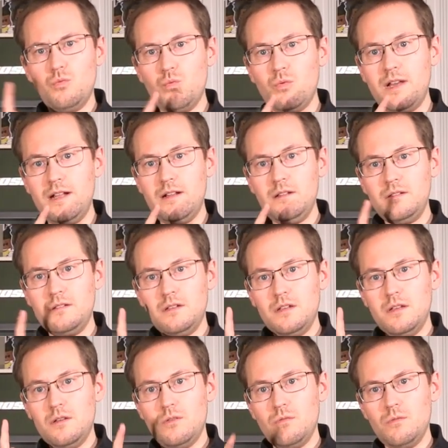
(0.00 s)
Well,
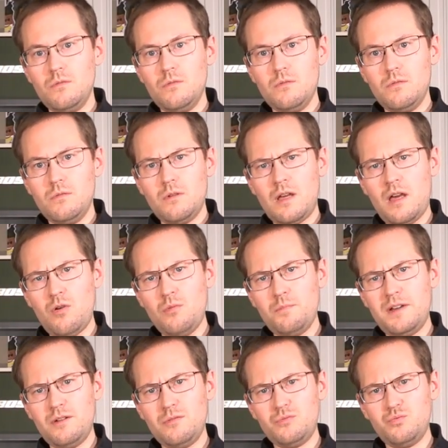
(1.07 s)
how
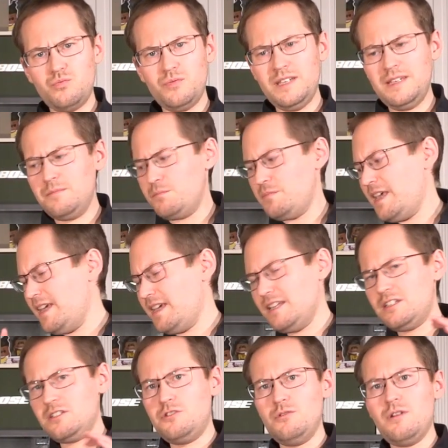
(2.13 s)
about we make
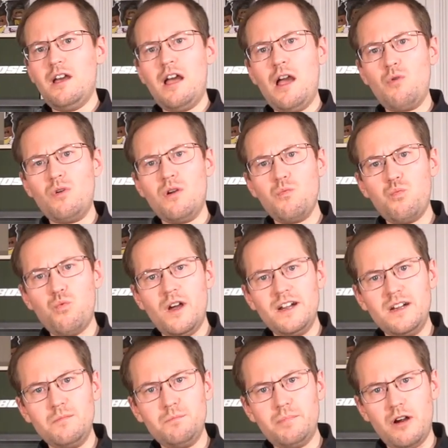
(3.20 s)
it to our
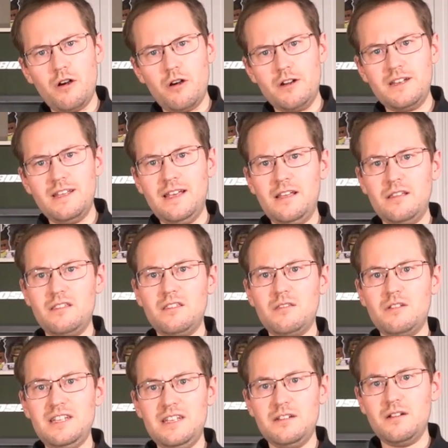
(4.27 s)
one part, as
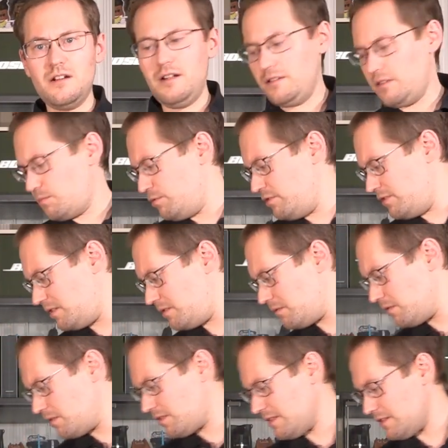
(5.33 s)
Dean Collins put it
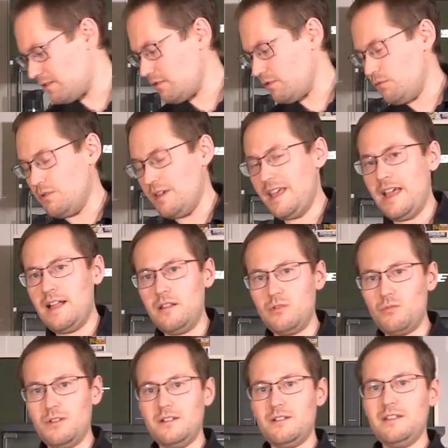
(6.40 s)
so
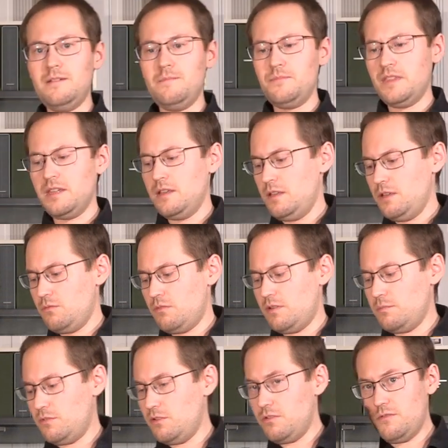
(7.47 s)
eloquently. We
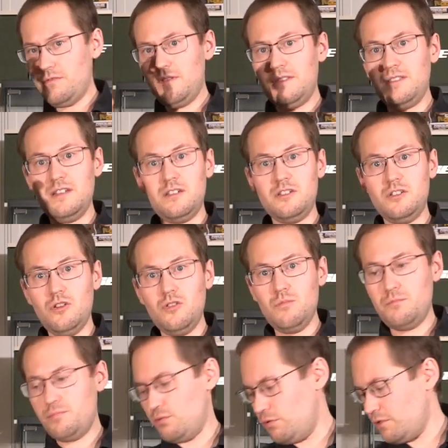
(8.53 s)
remove the
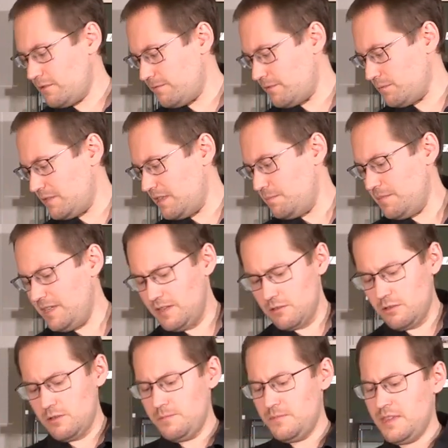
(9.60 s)
dome port from the
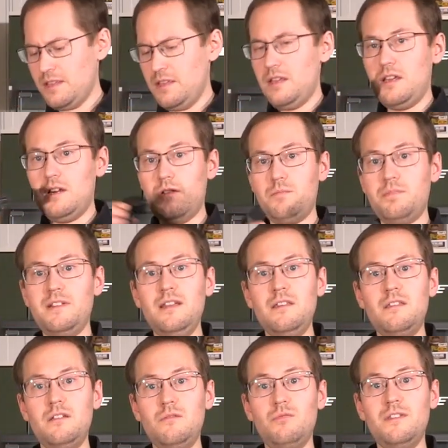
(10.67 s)
meter and
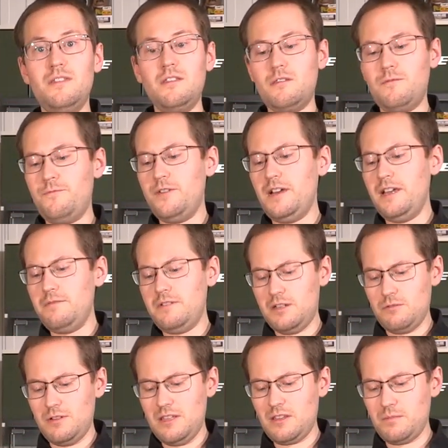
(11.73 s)
replace it with this
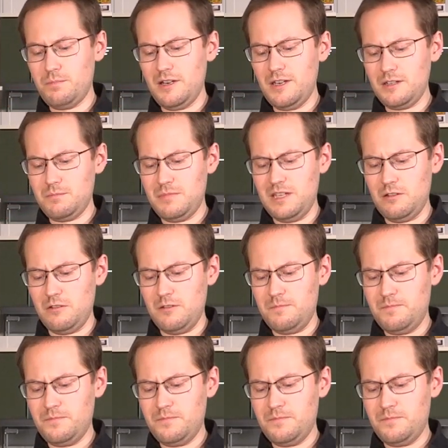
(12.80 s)
5-degree spot meter.